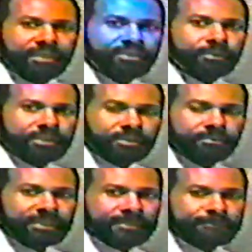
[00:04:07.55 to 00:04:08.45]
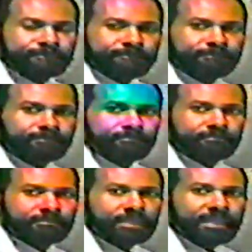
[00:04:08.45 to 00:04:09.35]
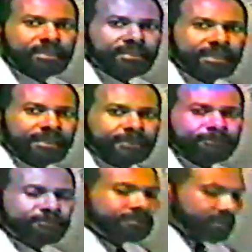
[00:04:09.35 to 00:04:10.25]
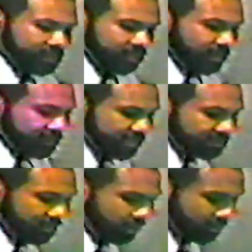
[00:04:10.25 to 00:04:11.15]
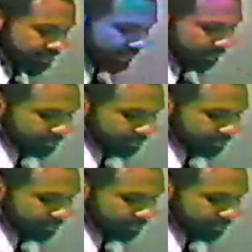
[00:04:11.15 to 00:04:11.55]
That's what it'll be. Now, they told us in